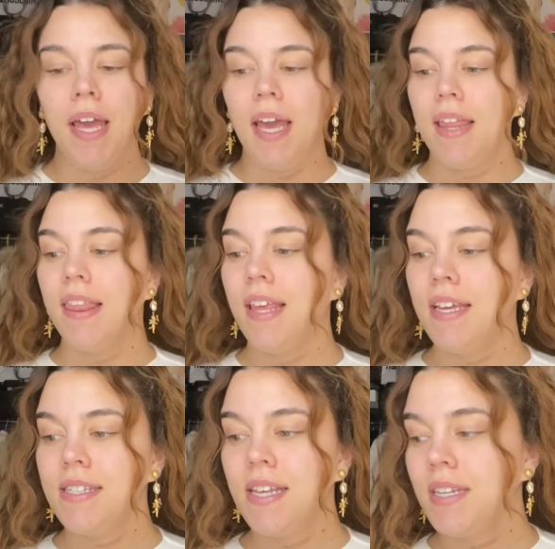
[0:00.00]
And
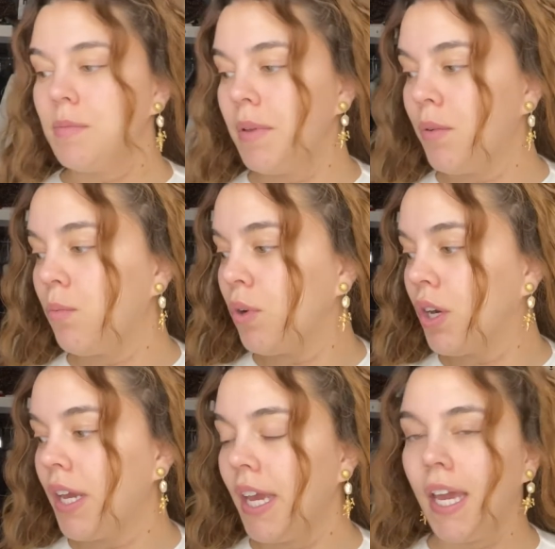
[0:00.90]
this has been
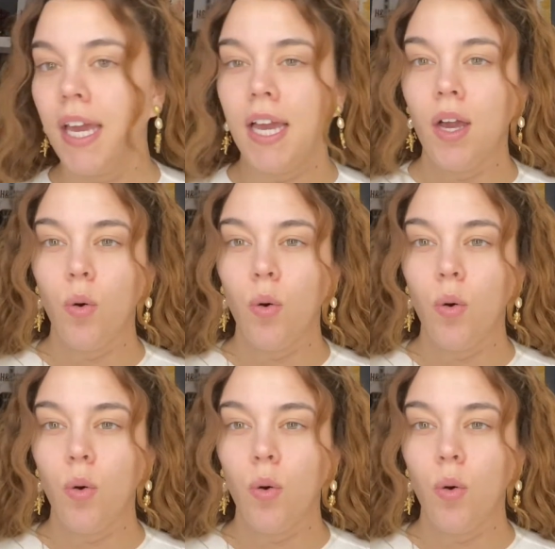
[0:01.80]
working